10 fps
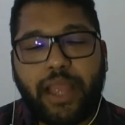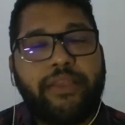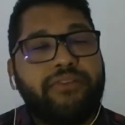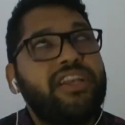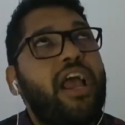
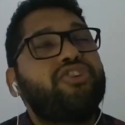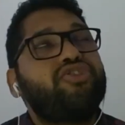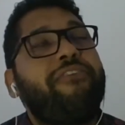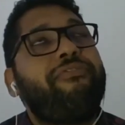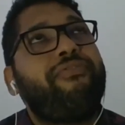There's
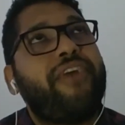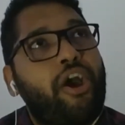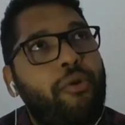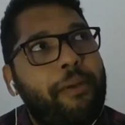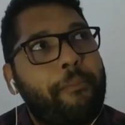actually a
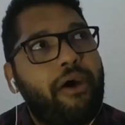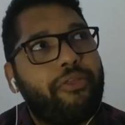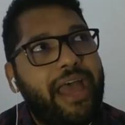film about